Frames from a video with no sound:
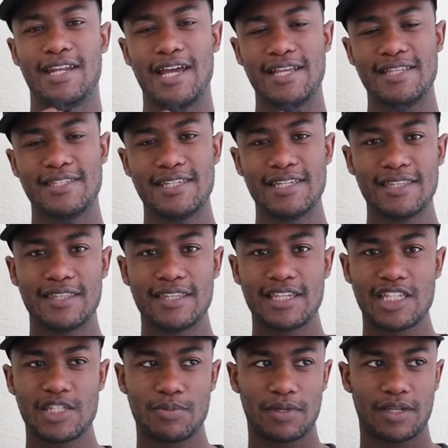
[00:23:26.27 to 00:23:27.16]
And I did
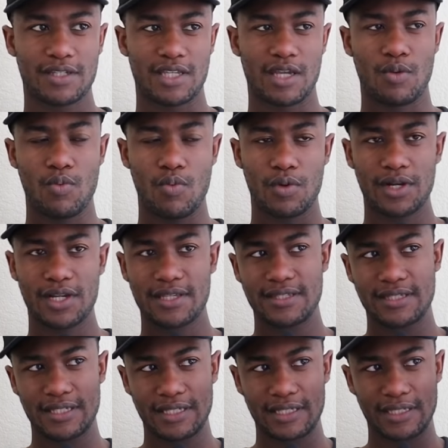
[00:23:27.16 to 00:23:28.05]
this because I
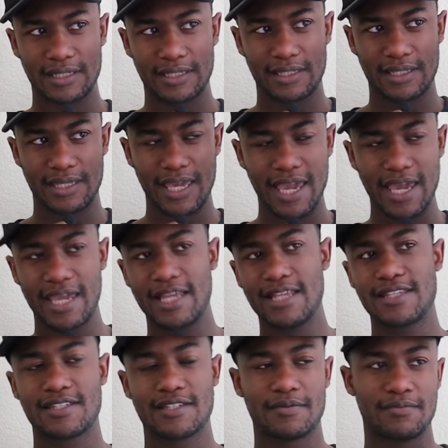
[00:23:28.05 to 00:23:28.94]
wanted to
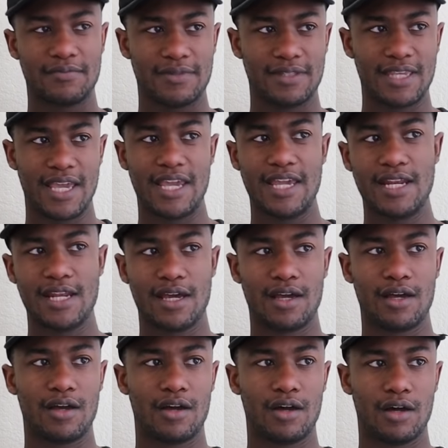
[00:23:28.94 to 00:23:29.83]
gain some
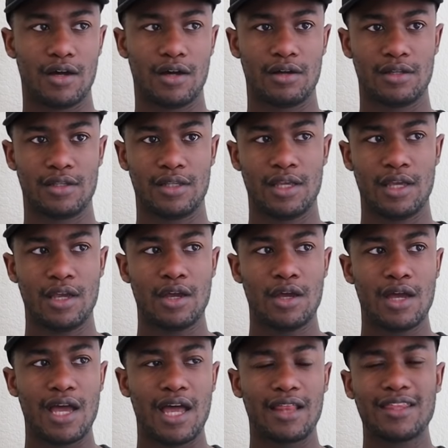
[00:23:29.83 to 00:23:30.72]
data on
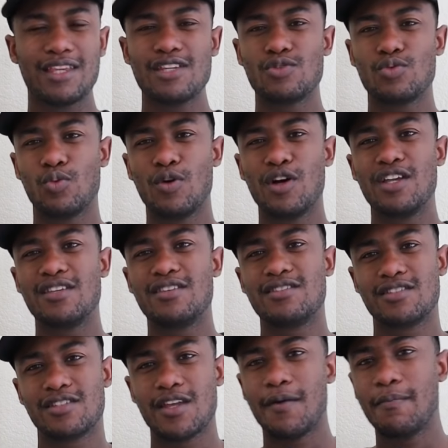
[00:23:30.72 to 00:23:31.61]
at least what
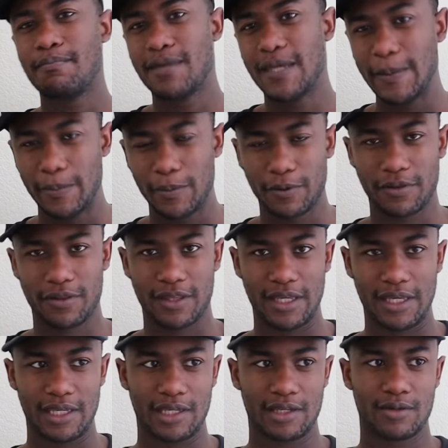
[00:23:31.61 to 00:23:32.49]
some people
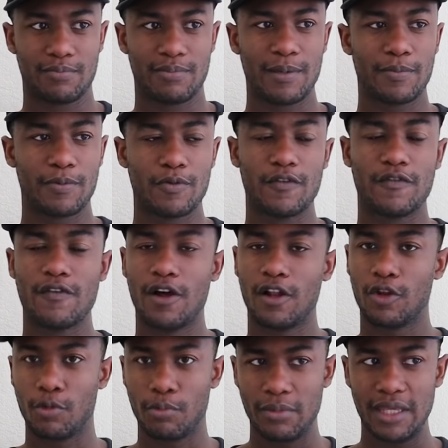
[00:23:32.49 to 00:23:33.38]
think, people who
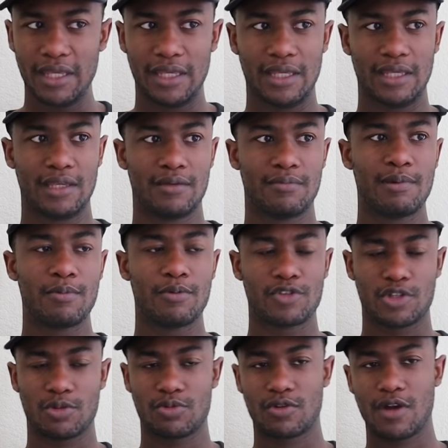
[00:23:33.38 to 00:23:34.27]
follow me,
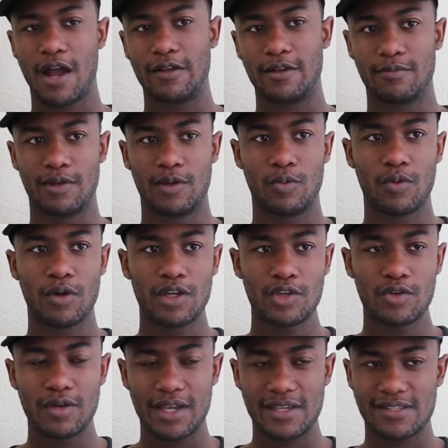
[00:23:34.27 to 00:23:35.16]
people who subscribe to me,
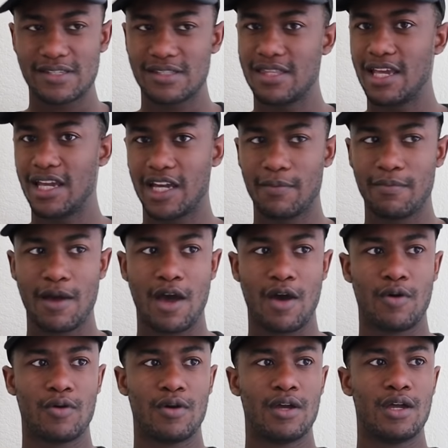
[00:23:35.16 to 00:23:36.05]
what you guys think
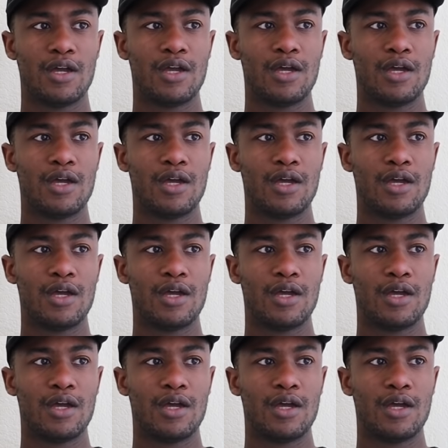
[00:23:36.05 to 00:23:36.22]
about